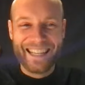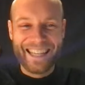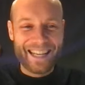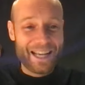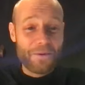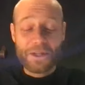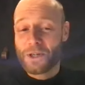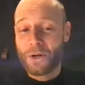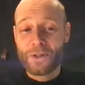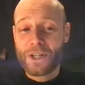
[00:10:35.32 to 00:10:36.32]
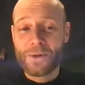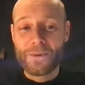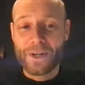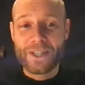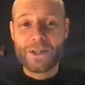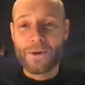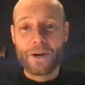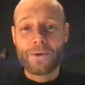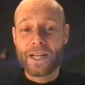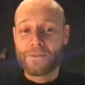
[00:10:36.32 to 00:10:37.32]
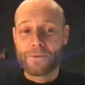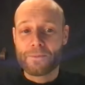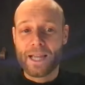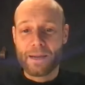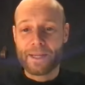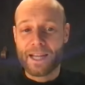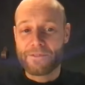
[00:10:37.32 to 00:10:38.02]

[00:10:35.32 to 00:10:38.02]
Yeah, that was a new arena for me. I mean,